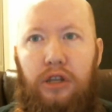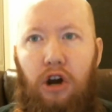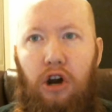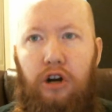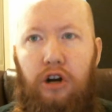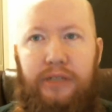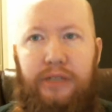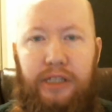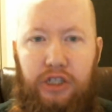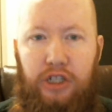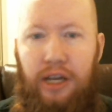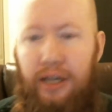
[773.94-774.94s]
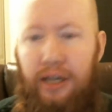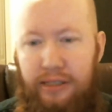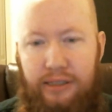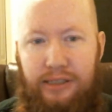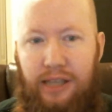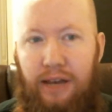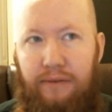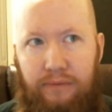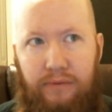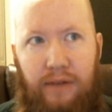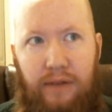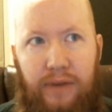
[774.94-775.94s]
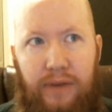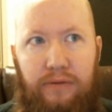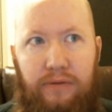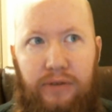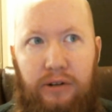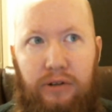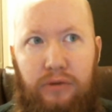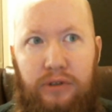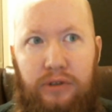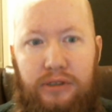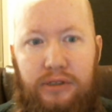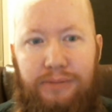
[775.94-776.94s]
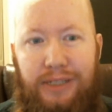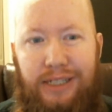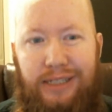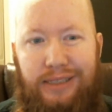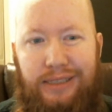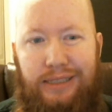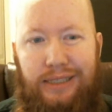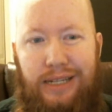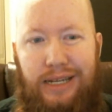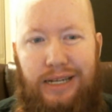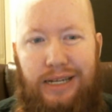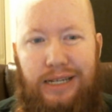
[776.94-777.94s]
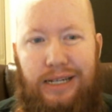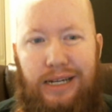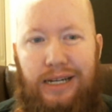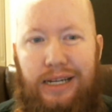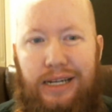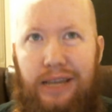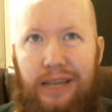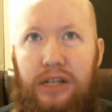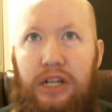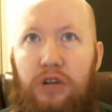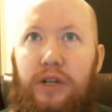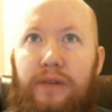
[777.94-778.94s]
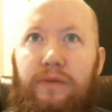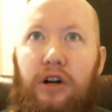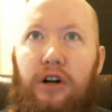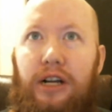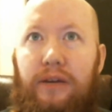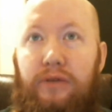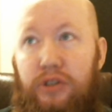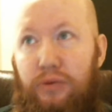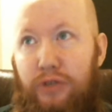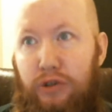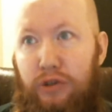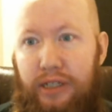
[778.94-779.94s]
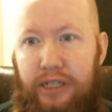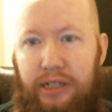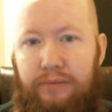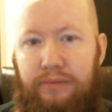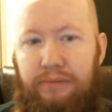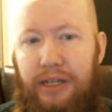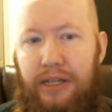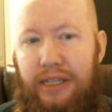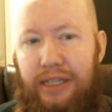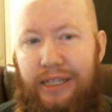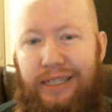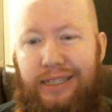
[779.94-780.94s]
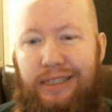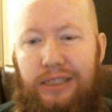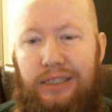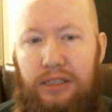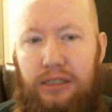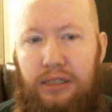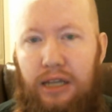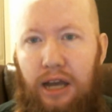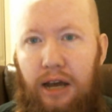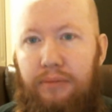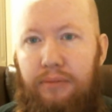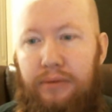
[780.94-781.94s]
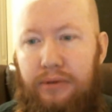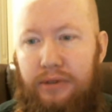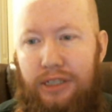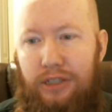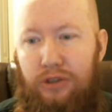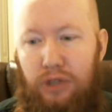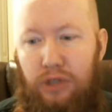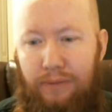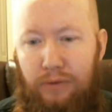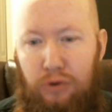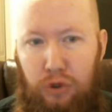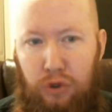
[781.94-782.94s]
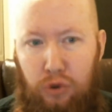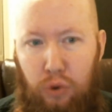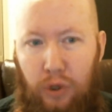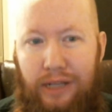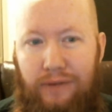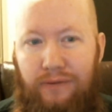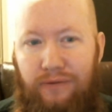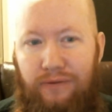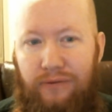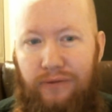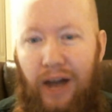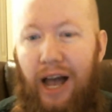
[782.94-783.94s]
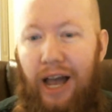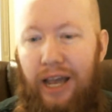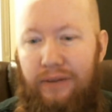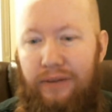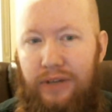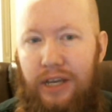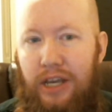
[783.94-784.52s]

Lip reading: arms and the chest, because I've found varying ones, because they do differ on levels in which you can get them. But the thing is, up until level 25,